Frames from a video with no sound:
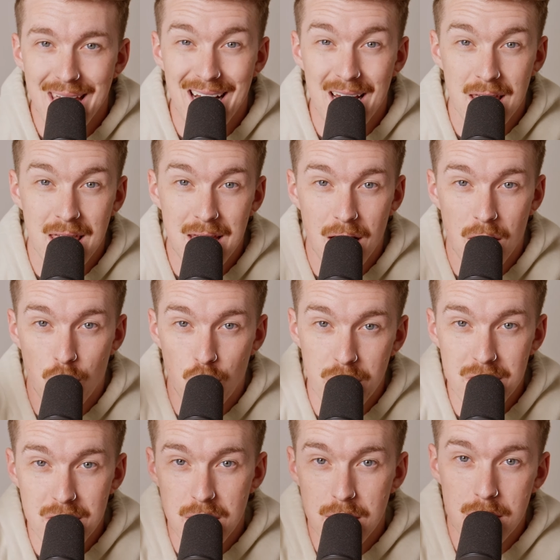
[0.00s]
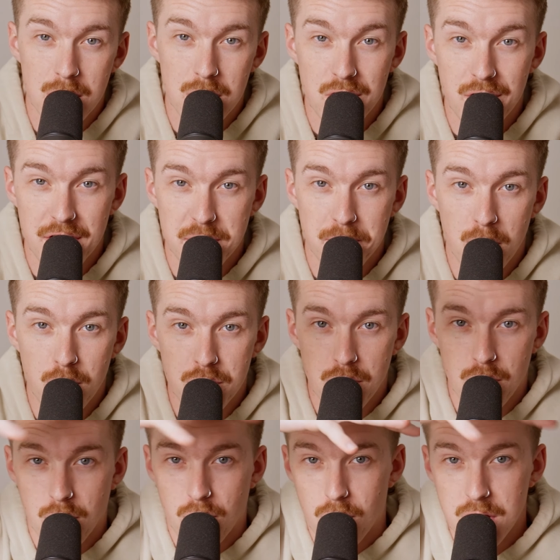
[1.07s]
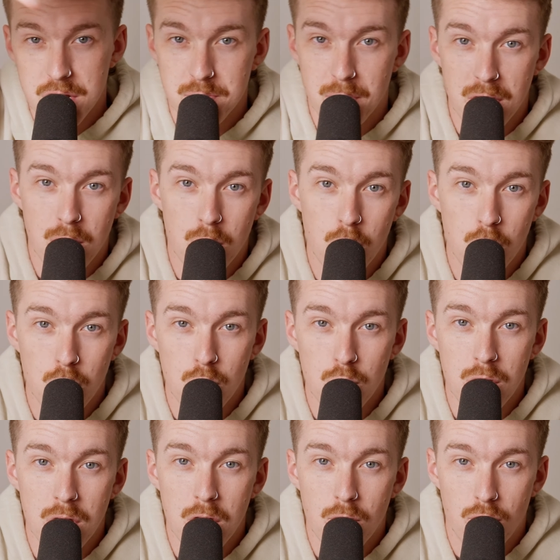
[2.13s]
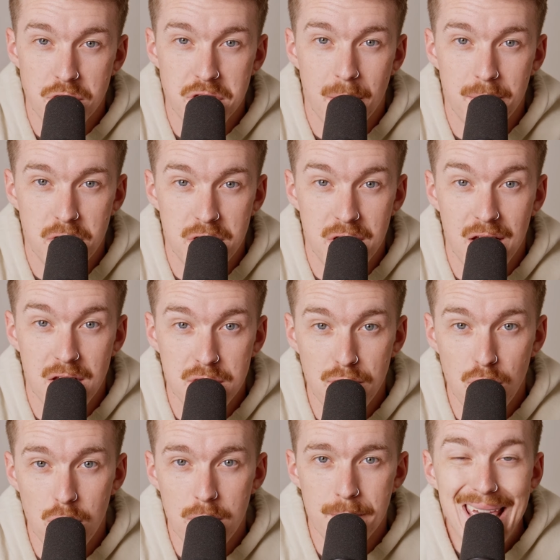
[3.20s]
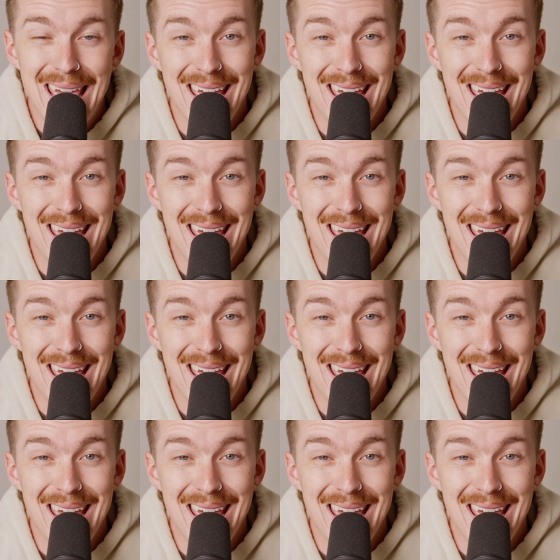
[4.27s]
and I get a really good clean exposure across my whole reception dance floor.